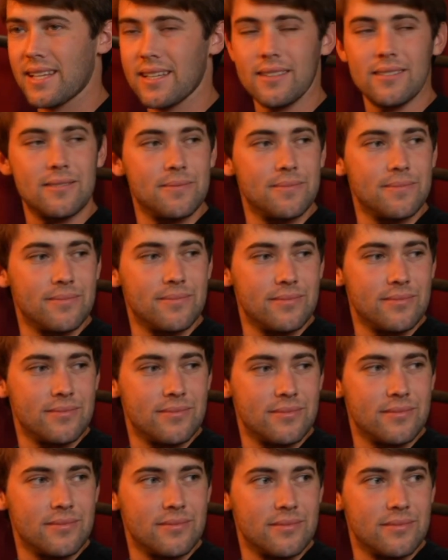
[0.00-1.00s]

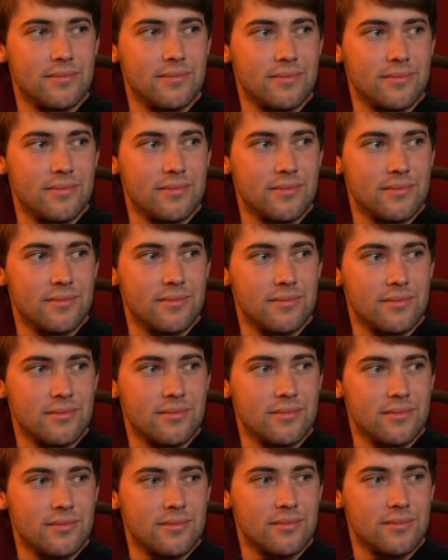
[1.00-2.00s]

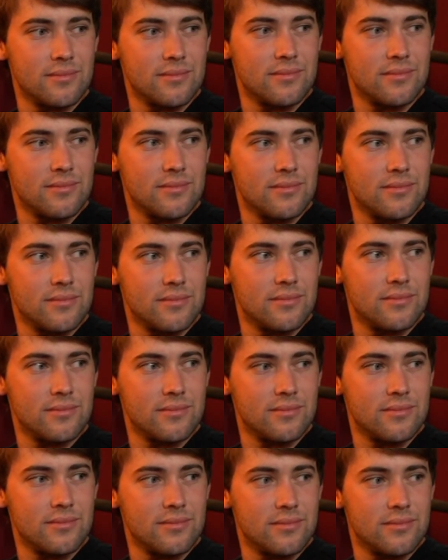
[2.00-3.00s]

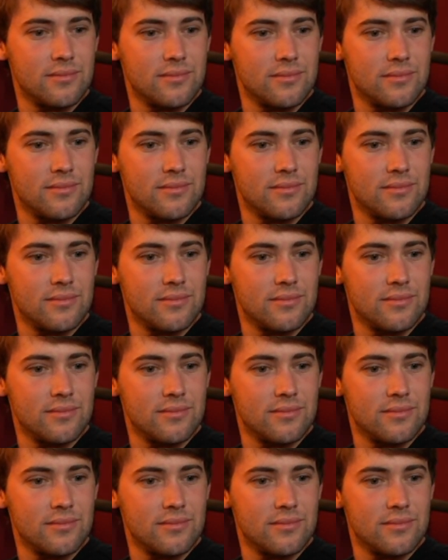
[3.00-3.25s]
(not speaking)